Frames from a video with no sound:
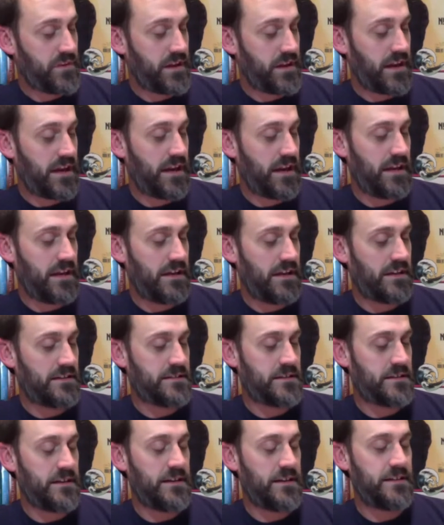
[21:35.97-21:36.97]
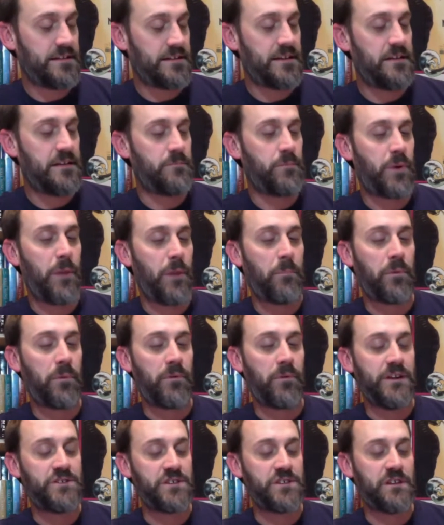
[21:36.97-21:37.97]
And in
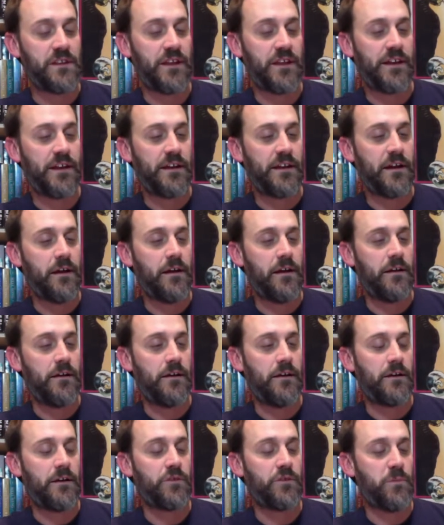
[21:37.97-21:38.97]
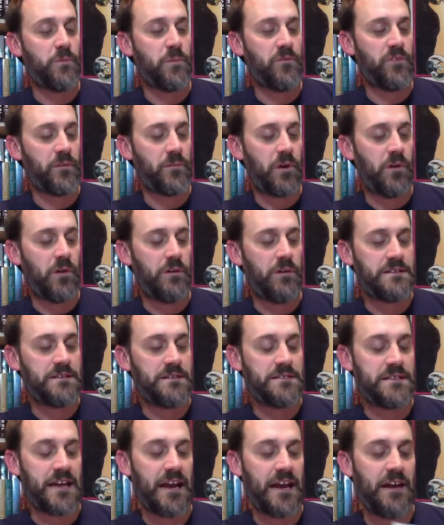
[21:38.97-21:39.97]
preparation, they a group of them go into
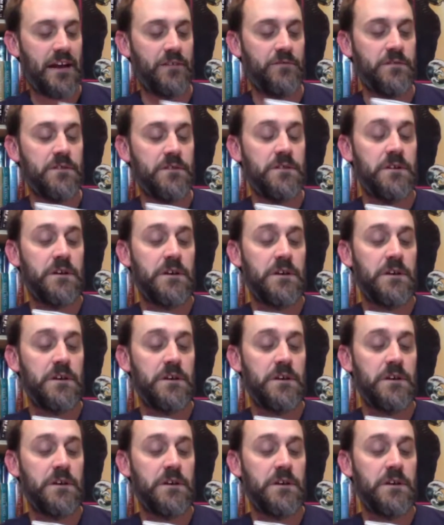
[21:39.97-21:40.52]
town,